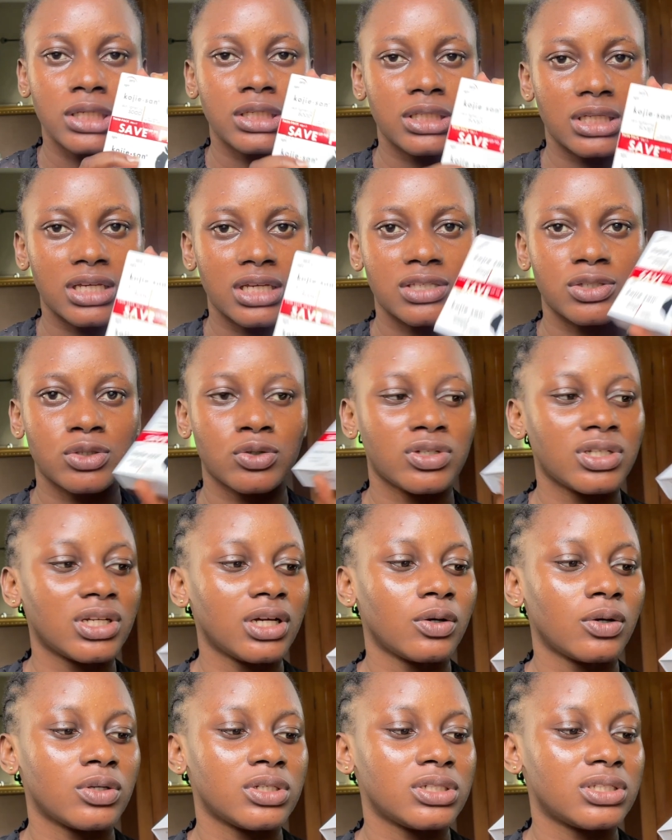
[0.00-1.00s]
Yes, the
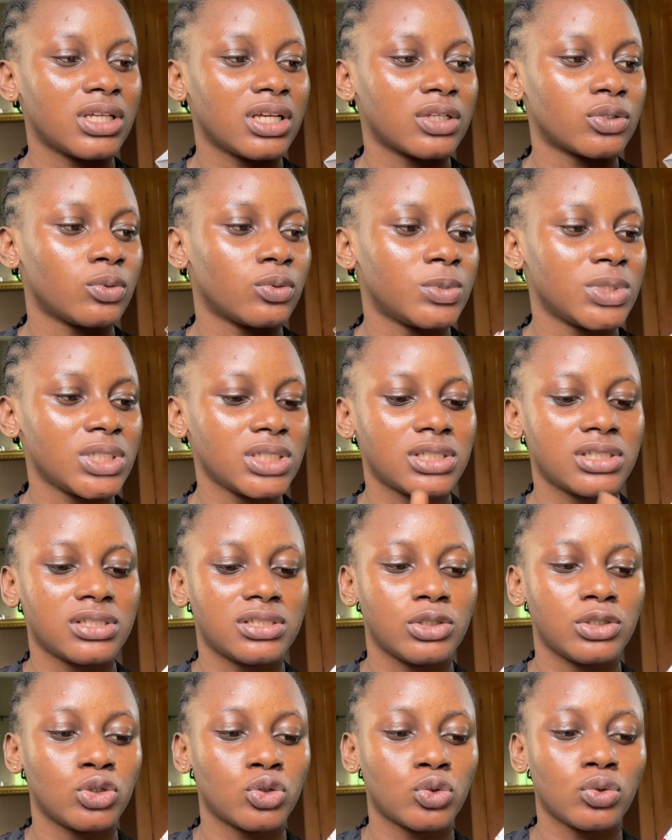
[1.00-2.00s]
original Kojie San soap. This is
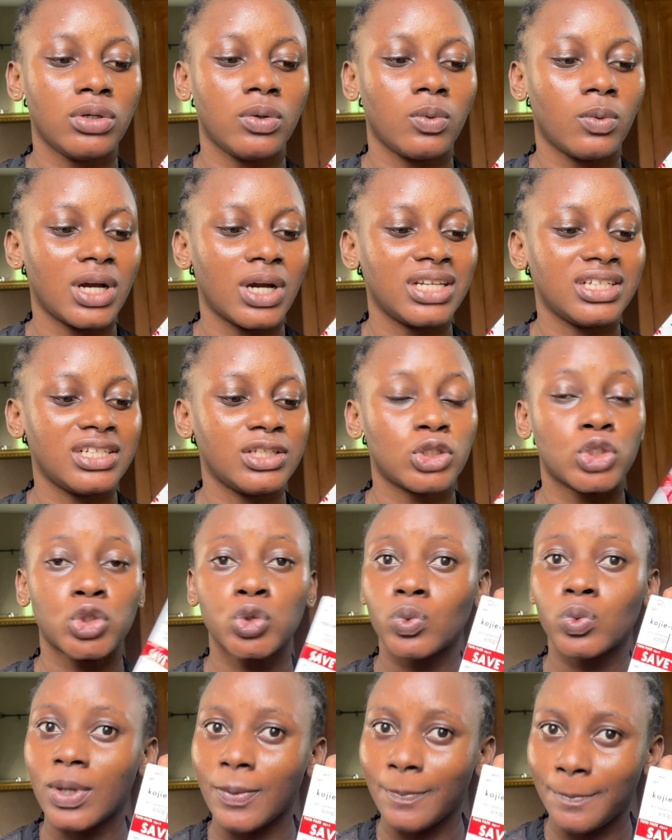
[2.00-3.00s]
the two-in-one, the
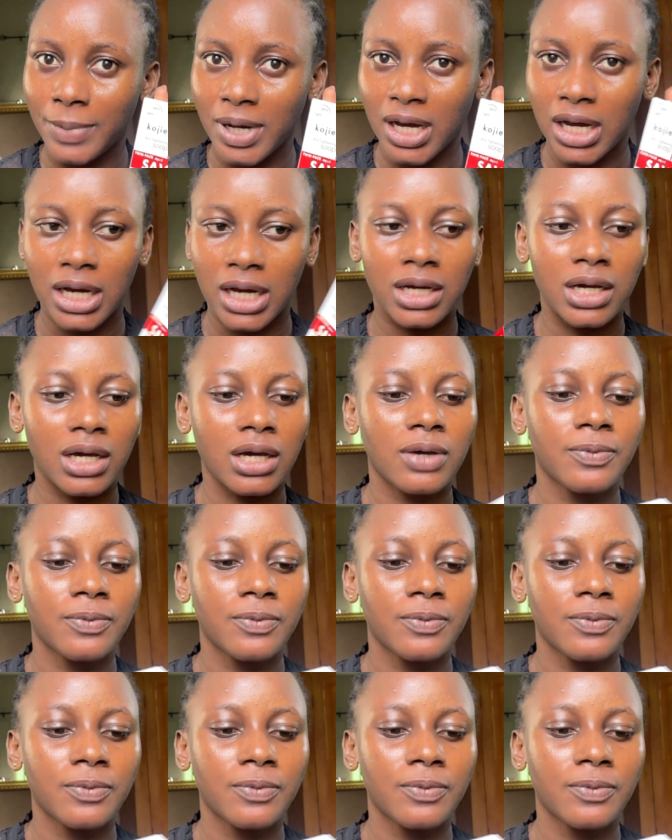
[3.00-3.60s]
twin pack.